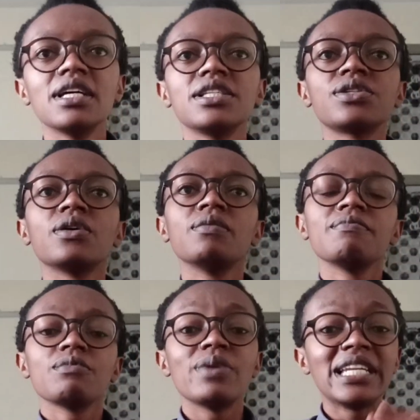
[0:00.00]

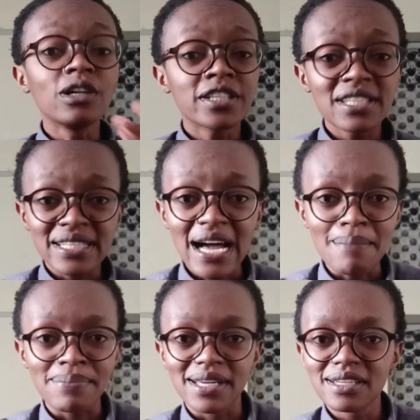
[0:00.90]
So when losses
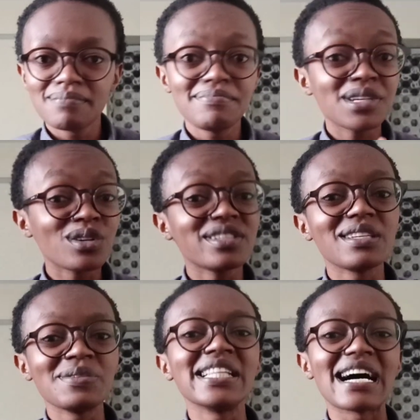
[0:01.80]
happen, because
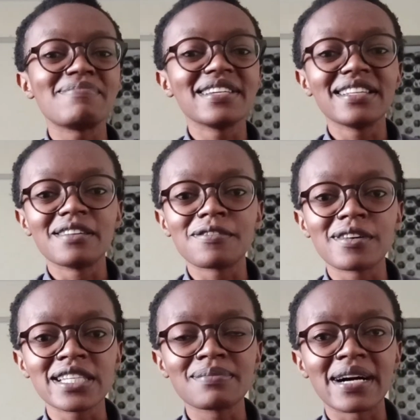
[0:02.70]
they will happen in the
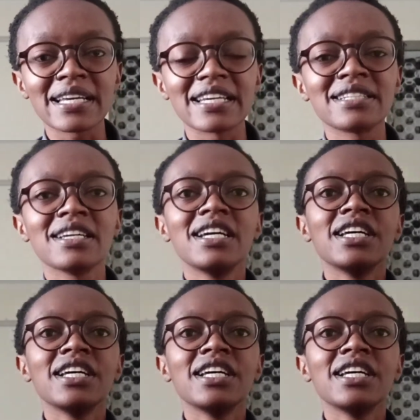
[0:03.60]
Forex market,